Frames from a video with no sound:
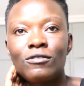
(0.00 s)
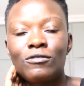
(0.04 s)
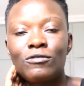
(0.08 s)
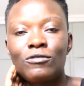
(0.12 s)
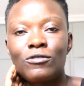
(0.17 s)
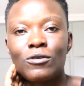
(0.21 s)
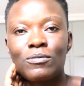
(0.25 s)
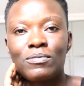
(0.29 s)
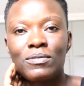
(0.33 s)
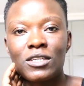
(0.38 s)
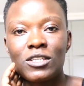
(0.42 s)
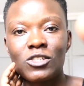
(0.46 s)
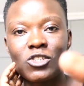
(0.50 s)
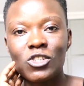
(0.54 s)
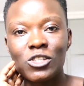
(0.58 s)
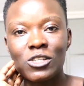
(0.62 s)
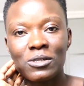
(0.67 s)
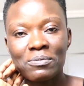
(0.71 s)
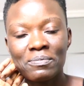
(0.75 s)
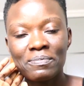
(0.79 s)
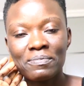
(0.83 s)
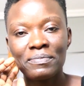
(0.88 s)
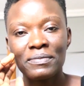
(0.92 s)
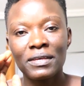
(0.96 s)
from the
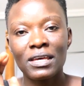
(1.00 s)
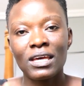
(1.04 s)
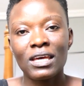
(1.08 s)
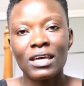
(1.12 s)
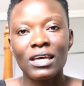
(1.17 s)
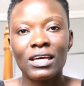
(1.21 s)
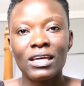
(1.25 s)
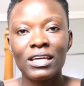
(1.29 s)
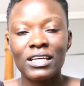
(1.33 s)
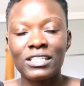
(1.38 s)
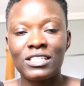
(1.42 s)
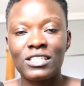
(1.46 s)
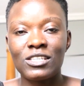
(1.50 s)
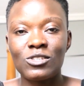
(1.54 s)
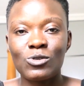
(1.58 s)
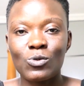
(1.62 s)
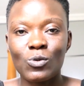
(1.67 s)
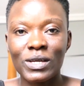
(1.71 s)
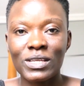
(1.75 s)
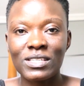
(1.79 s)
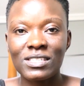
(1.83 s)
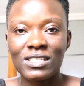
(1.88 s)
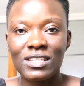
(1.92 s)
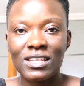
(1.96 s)
gym. It
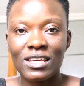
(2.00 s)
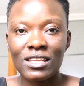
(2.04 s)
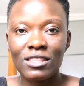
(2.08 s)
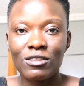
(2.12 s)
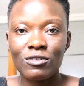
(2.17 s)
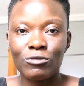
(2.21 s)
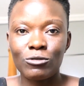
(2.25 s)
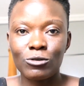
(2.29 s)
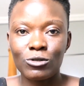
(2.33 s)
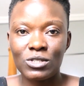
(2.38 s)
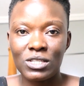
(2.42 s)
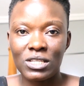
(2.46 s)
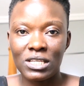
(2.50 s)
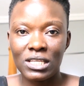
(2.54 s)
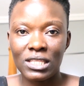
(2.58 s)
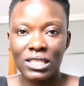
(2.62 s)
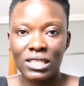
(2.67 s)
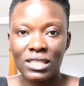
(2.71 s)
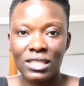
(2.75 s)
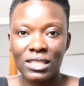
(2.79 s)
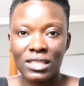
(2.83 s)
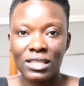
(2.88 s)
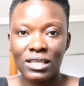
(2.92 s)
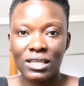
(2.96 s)
is Wednesday the
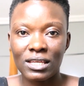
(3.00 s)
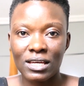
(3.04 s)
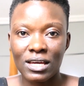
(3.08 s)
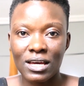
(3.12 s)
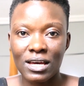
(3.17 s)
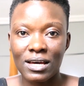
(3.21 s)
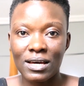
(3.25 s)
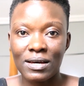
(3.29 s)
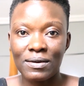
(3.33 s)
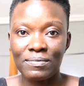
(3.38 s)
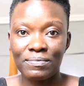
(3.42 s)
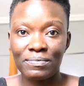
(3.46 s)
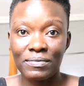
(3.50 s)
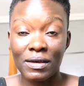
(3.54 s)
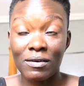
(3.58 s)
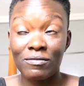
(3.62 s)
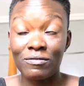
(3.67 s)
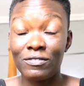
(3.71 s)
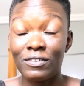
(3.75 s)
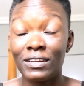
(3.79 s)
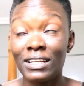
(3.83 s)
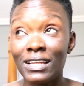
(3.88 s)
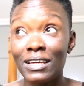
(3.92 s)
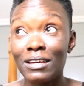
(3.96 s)
14th.
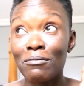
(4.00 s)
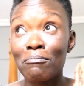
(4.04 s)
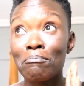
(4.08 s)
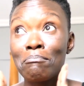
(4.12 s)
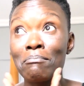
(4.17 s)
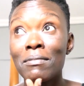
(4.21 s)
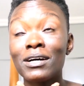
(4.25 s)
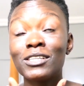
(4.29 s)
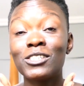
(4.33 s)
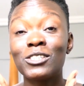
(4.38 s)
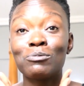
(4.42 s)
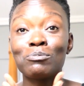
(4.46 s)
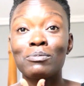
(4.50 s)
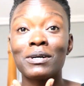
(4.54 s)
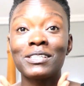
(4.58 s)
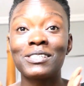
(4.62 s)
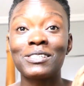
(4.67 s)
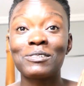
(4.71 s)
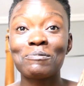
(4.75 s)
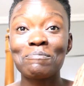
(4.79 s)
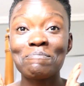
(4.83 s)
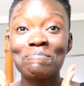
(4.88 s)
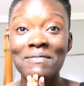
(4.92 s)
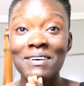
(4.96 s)
I'm feeling
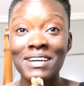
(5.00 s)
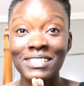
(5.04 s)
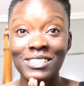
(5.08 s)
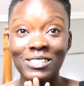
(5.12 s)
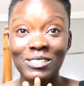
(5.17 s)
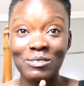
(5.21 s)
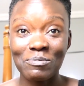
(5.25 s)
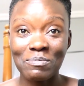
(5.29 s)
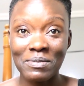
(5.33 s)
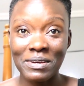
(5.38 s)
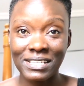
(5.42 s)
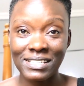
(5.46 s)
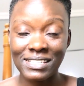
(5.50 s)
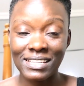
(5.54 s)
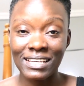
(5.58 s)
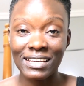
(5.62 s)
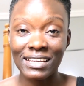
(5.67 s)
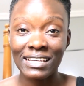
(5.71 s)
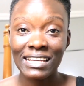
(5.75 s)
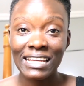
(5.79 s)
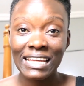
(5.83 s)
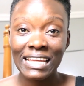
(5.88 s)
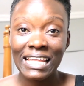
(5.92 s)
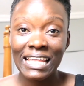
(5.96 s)
much
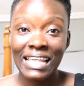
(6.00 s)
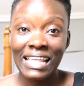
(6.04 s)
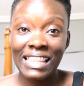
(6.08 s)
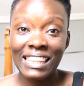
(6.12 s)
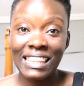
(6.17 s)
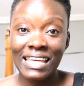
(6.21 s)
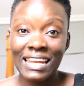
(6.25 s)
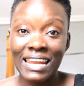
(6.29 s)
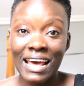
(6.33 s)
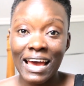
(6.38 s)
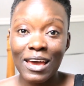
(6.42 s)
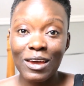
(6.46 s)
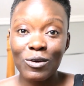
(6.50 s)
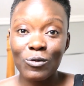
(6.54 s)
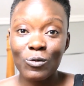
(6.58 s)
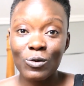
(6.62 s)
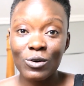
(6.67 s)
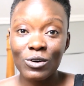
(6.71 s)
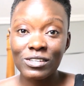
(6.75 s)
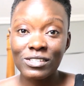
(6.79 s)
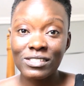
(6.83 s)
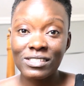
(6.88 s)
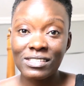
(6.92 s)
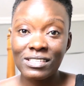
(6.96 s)
better than I
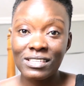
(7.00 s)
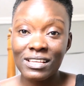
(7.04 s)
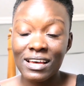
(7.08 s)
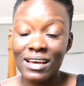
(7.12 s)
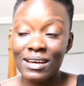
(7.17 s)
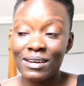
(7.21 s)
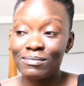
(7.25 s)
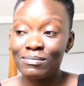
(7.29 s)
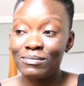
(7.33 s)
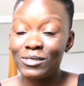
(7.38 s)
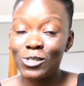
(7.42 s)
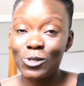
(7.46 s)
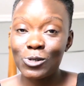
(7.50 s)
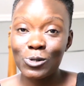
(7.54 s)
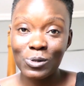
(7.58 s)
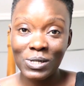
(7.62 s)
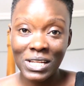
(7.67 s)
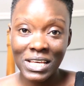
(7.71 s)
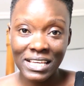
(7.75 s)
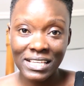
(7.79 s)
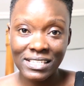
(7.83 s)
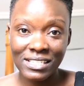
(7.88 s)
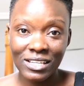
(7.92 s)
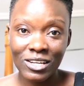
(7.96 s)
was 2
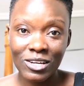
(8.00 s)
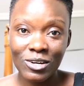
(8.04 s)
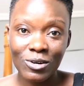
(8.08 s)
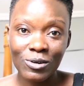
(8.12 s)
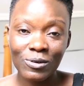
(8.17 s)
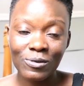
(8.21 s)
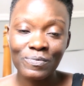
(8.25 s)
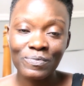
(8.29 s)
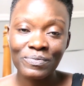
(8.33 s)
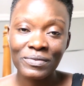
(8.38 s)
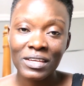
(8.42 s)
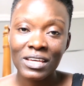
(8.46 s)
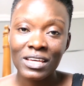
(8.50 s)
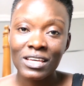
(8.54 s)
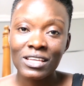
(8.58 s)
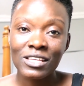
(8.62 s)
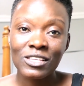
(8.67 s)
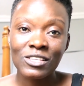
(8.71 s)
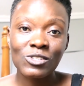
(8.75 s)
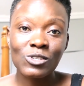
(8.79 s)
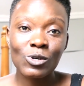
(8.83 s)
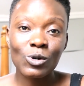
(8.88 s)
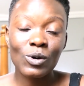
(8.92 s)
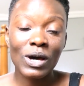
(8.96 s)
days ago.
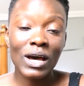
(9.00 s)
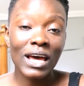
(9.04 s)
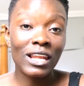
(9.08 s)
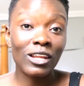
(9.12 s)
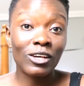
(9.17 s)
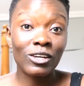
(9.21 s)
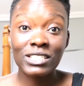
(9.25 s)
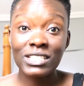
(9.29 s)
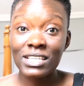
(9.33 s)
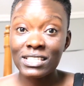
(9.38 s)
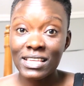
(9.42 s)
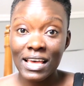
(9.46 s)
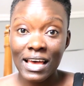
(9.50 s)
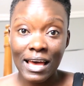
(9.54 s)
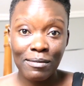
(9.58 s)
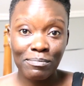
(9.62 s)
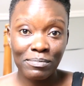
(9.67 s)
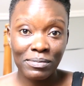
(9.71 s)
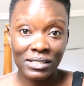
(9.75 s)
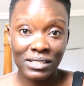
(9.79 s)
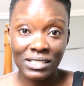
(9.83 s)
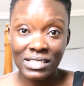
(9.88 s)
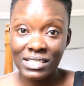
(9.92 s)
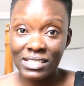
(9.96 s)
So a lot has
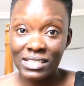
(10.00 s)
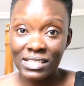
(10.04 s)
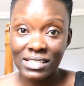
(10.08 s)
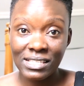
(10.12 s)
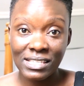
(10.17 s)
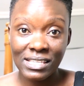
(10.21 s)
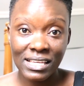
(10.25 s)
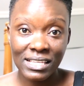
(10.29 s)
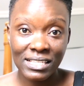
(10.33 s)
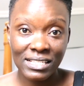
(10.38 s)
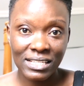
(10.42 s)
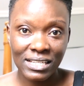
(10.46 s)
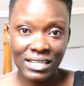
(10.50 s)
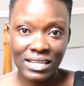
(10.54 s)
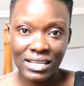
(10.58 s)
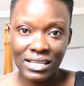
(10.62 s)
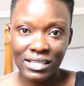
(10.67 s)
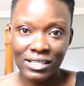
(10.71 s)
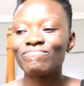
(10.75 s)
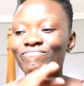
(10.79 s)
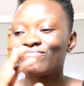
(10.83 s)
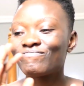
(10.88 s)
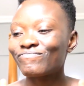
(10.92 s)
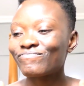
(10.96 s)
happened since
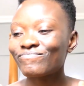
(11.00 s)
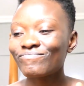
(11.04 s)
yesterday.